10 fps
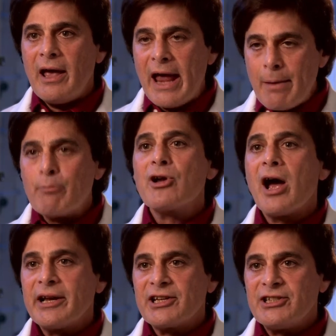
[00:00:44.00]

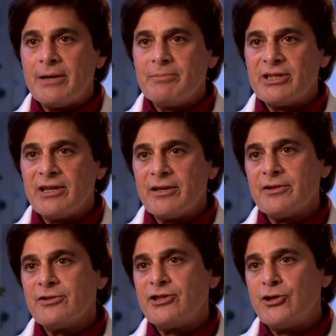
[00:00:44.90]
embryonic stem
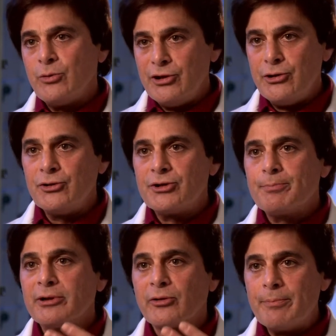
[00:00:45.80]
cells to induced
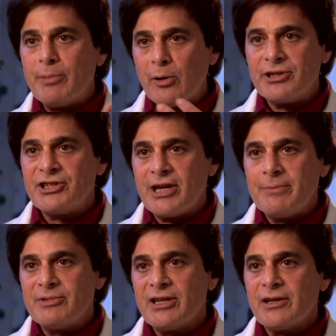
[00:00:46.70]
pluripotent
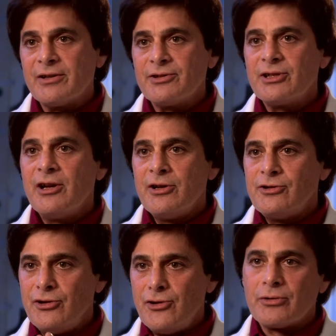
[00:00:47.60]
stem cells
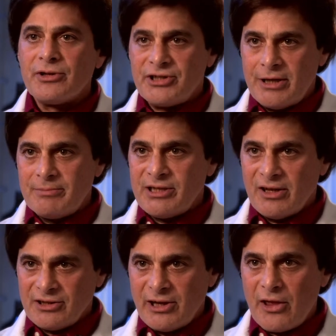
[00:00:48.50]
to neural stem
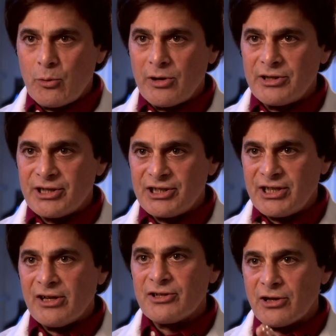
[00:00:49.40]
cells. In other words, the
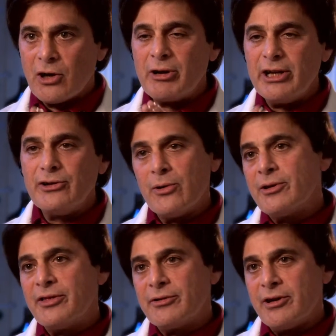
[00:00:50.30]
cells that already know
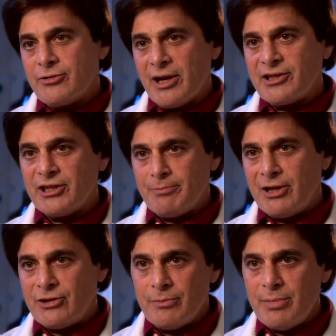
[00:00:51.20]
that their address is
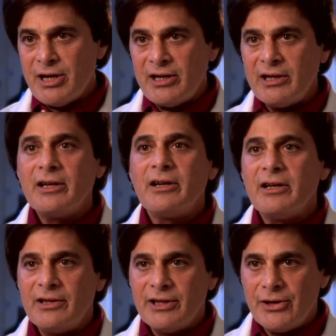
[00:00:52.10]
meant to be
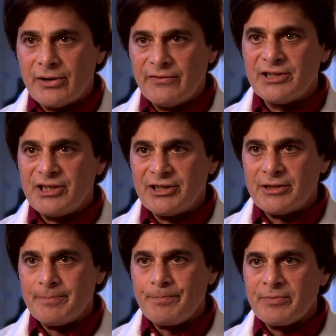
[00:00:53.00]
in the nervous
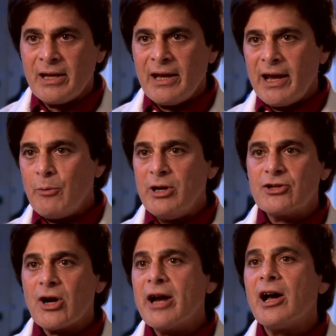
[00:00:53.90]
system. And we
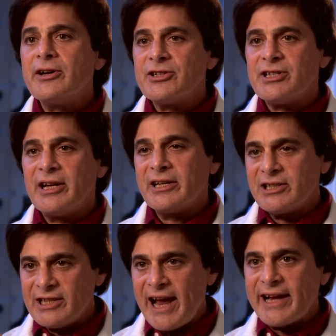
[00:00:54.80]
try to understand
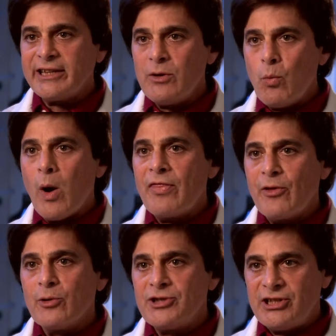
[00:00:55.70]
exactly what
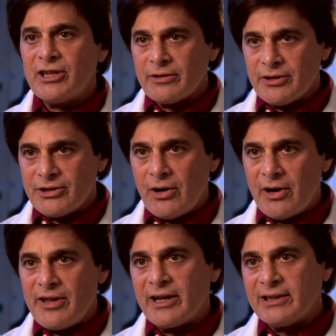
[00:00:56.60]
those signals are
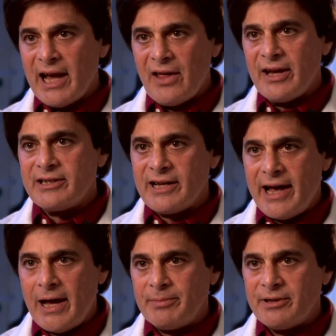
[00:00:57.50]
that allow that to
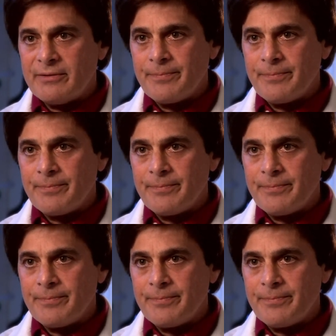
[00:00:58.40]
happen.